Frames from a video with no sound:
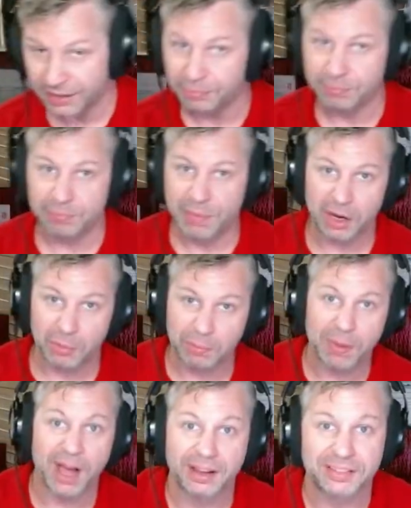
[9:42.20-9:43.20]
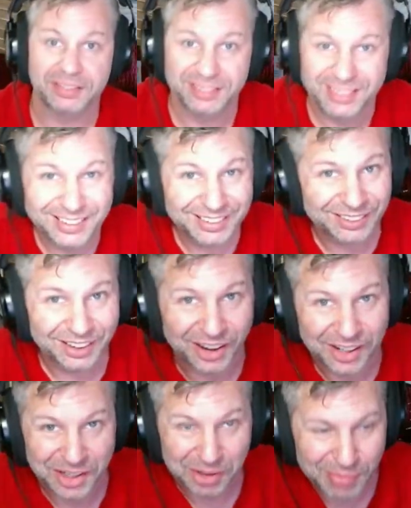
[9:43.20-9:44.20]
a metal box
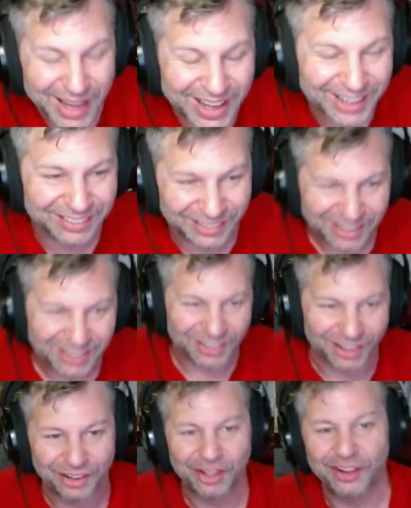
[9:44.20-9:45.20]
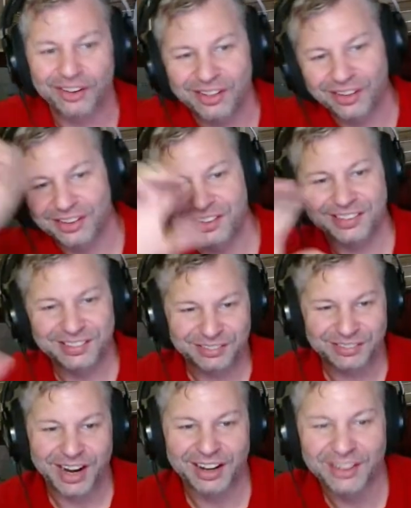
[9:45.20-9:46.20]
on your back, clunk clunk clunk,
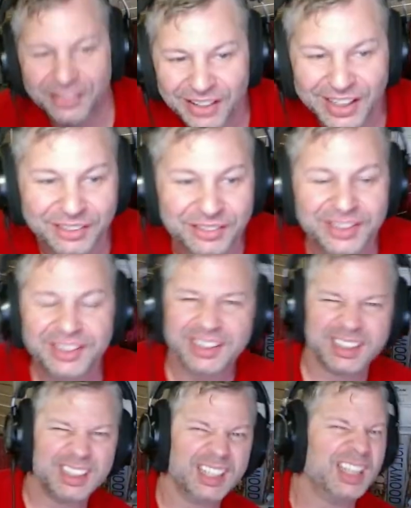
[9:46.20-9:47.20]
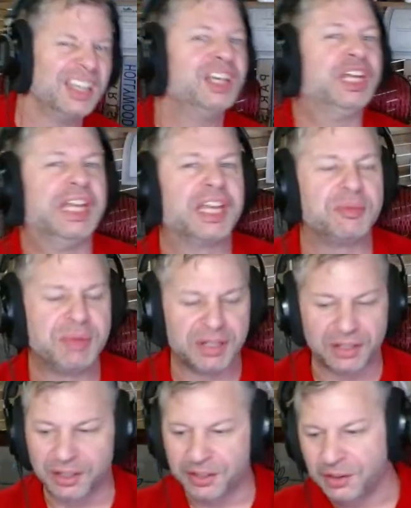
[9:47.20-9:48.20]
rattling around. It can be a
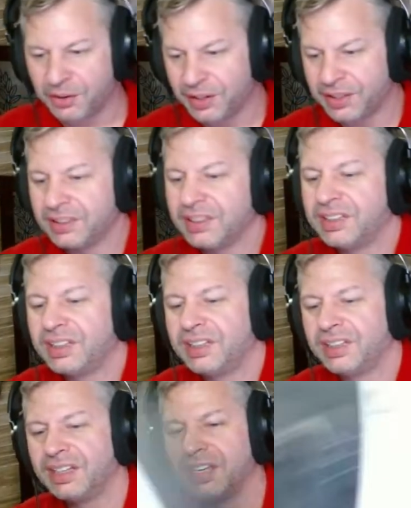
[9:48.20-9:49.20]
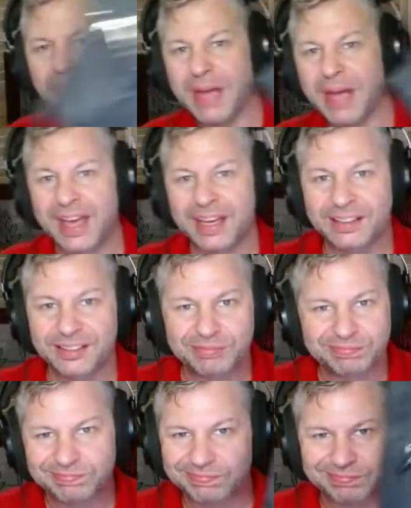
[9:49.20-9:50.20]
little annoying. You can get a bag,
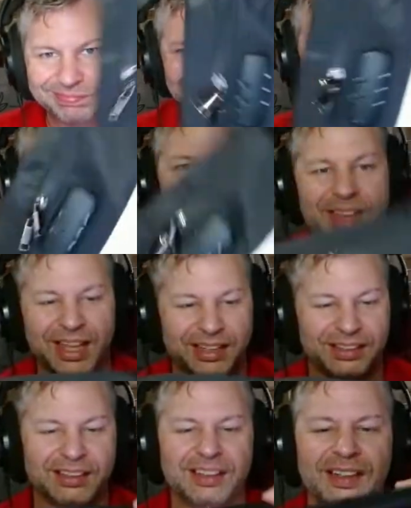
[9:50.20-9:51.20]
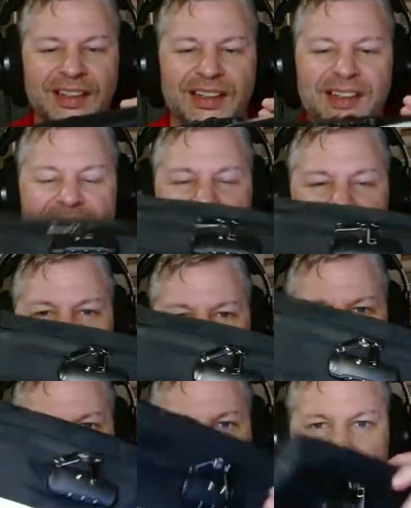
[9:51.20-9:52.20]
that can
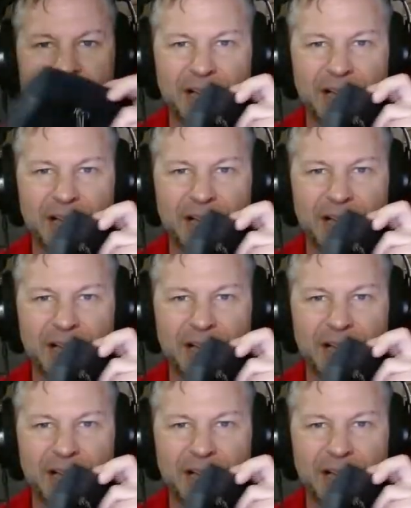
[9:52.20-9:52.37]
definitely